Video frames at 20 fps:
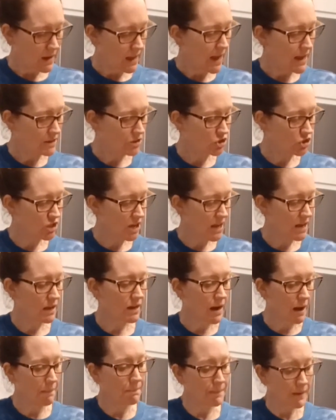and shake it
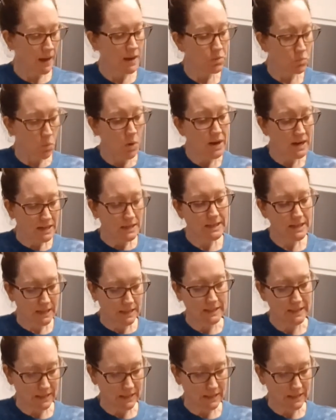up. And what it does